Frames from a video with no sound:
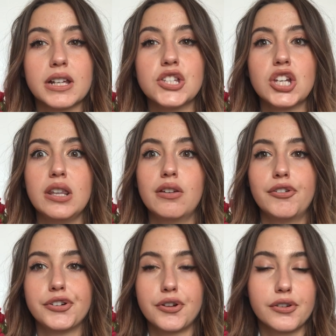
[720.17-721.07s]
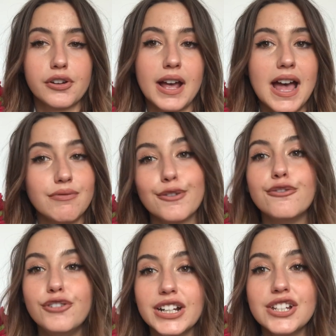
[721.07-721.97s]
kitchen, or not gonna have a
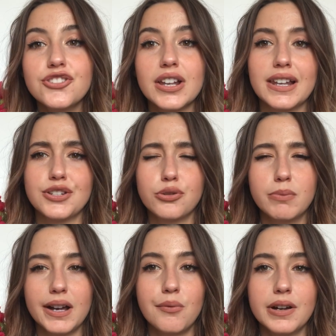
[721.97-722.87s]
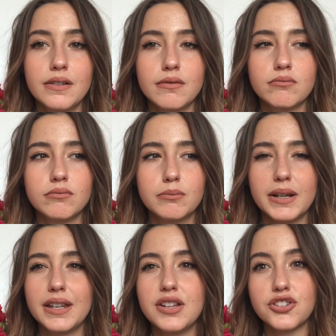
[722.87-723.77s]
fridge unless you buy one,
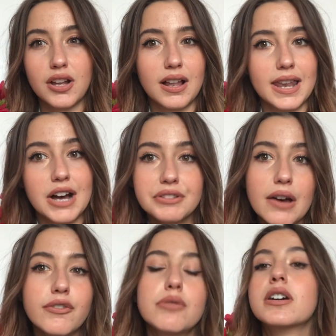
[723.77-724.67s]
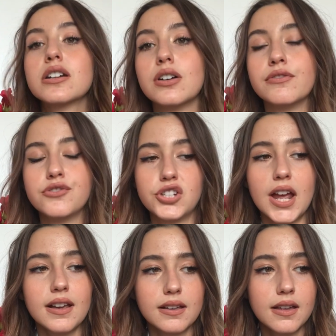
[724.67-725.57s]
but it's not allowed everywhere, you have to
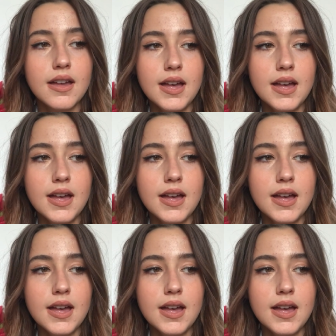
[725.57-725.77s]
check.